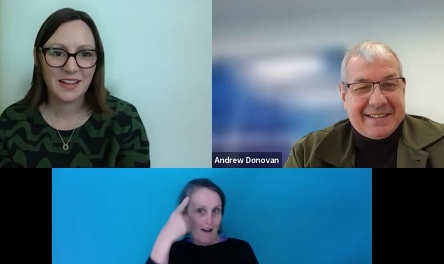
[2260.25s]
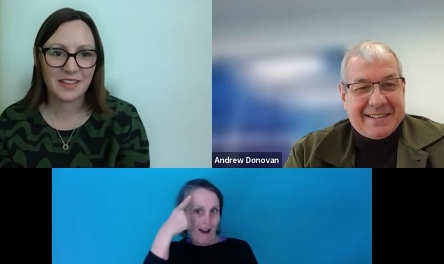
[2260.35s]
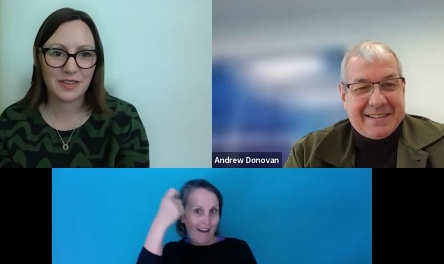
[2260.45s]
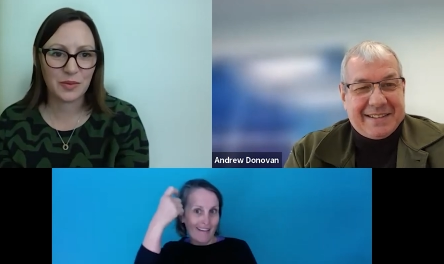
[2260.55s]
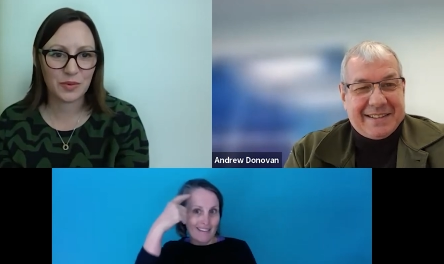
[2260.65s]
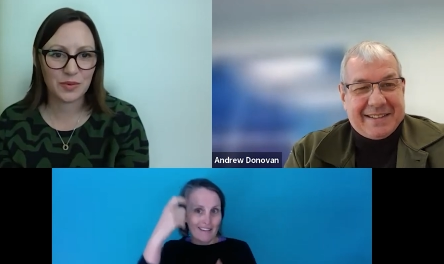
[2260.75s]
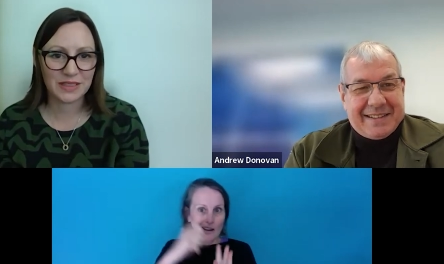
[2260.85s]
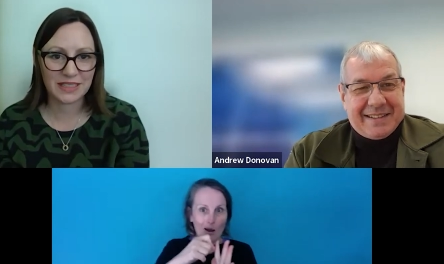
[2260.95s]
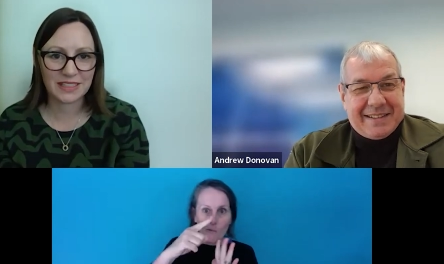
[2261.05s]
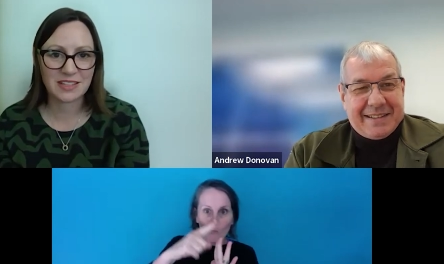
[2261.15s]
Speaker 1: I think we're
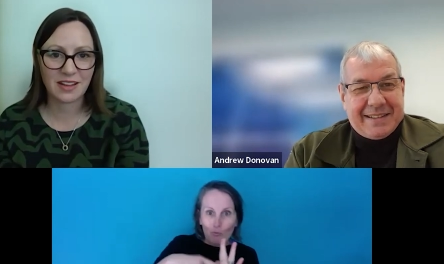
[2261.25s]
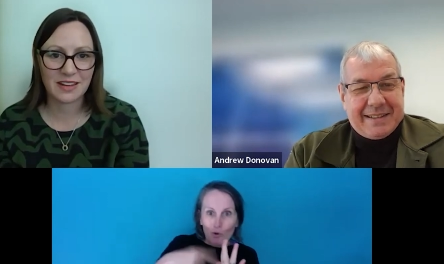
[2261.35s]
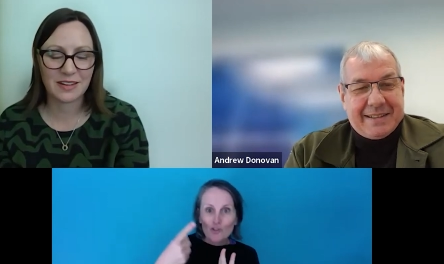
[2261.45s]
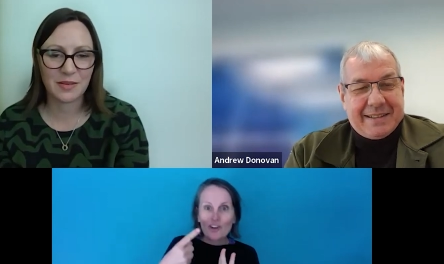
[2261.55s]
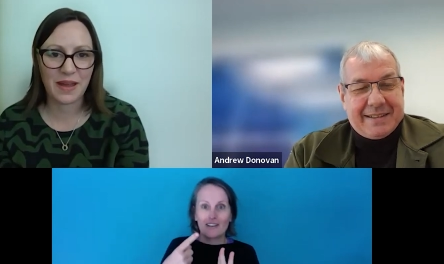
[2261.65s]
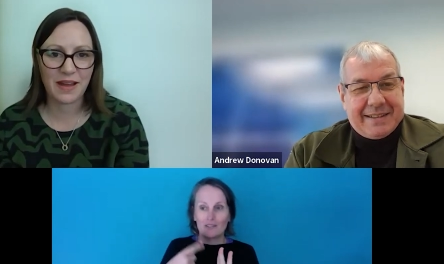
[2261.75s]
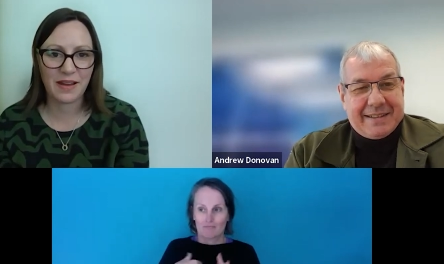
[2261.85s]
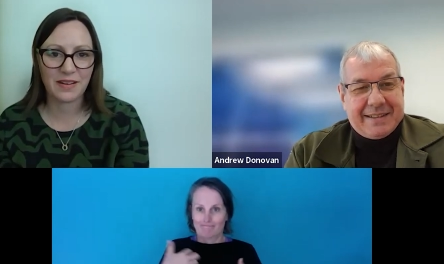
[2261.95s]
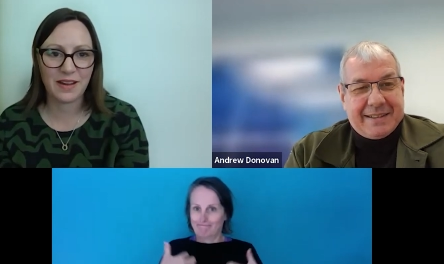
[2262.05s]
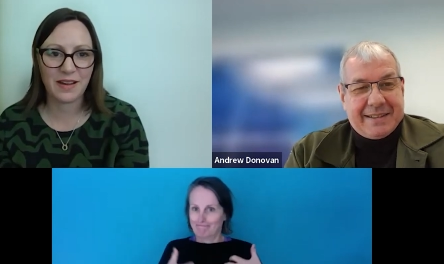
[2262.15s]
really excited
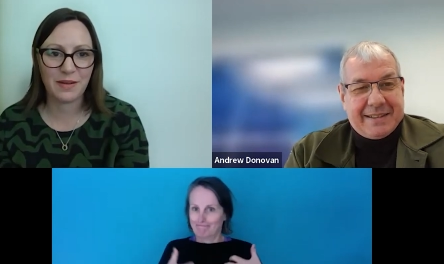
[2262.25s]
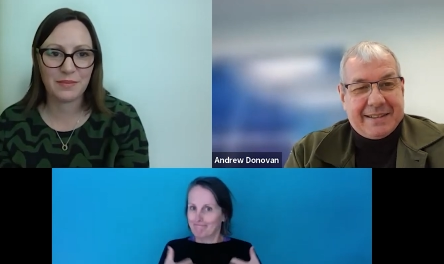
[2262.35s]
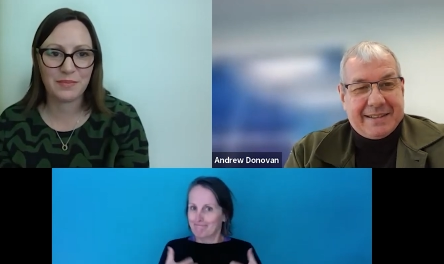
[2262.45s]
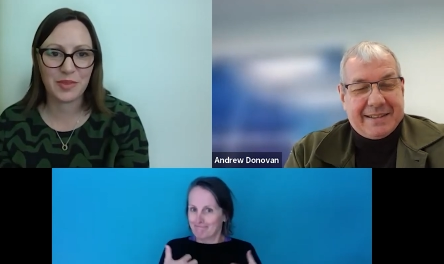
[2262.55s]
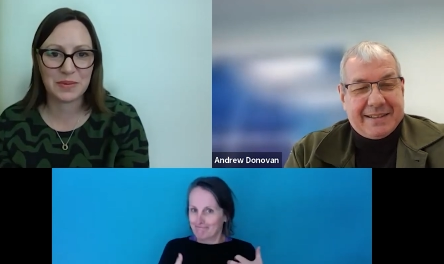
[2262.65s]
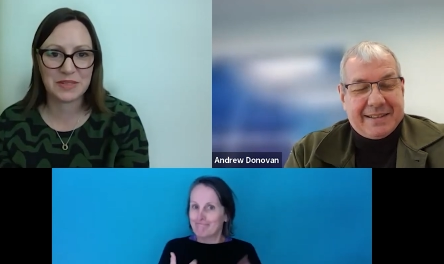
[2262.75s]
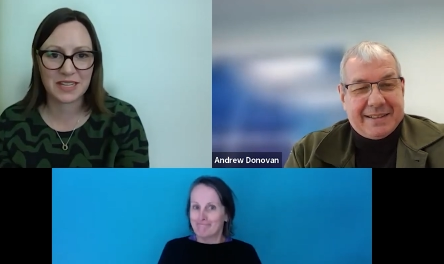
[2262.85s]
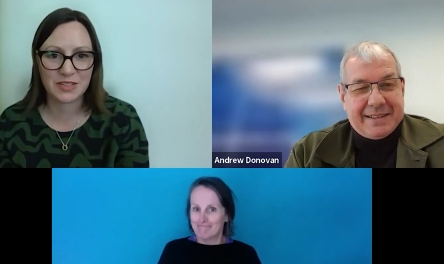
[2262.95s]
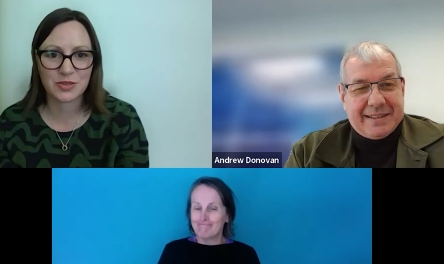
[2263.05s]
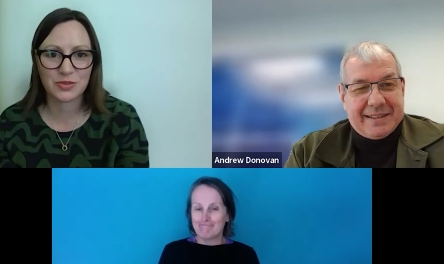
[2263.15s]
about um, the
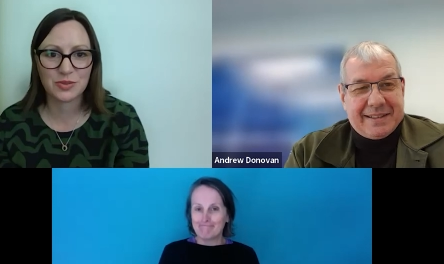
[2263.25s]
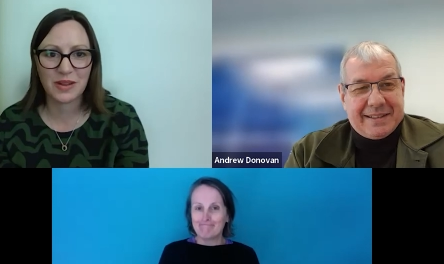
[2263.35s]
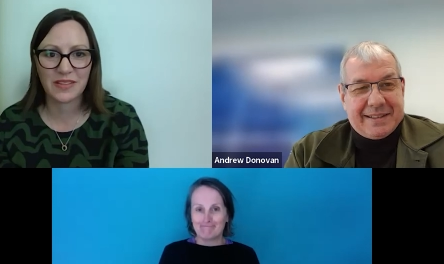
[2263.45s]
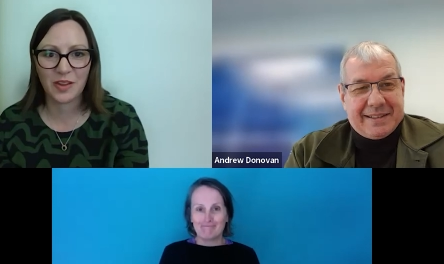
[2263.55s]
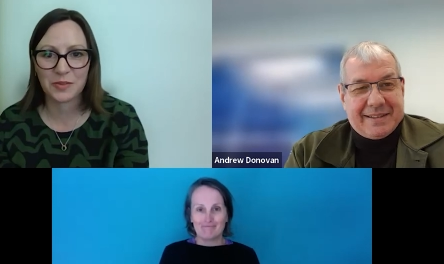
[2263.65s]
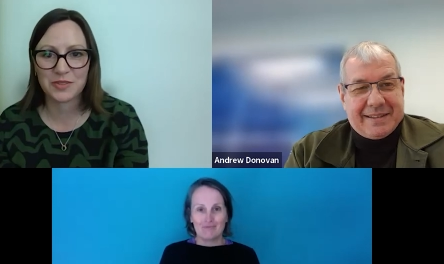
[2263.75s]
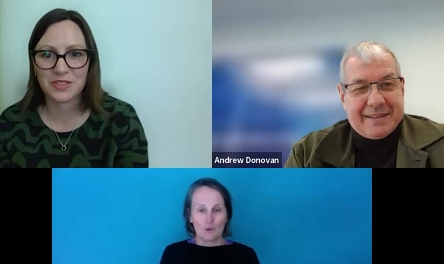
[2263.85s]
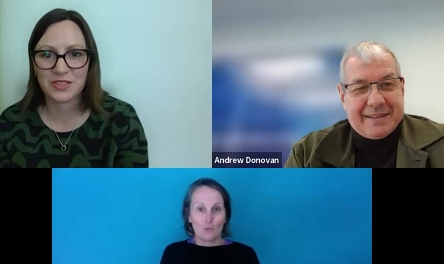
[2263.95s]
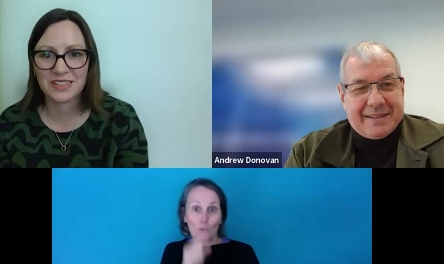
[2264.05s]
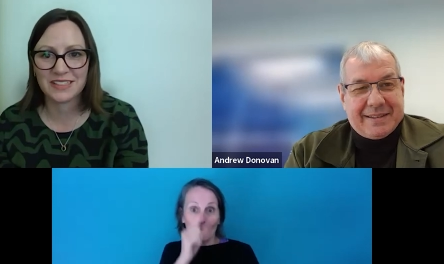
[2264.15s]
potential and the
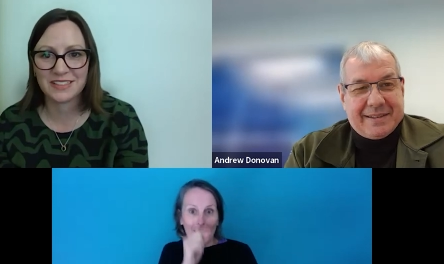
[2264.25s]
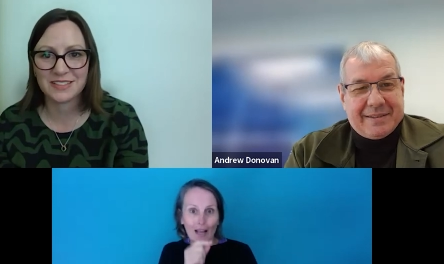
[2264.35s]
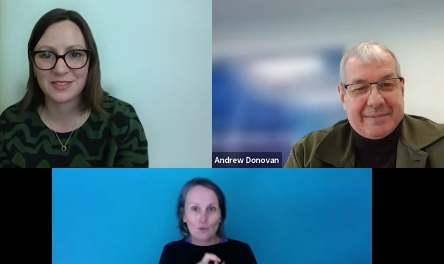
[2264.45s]
opportunities.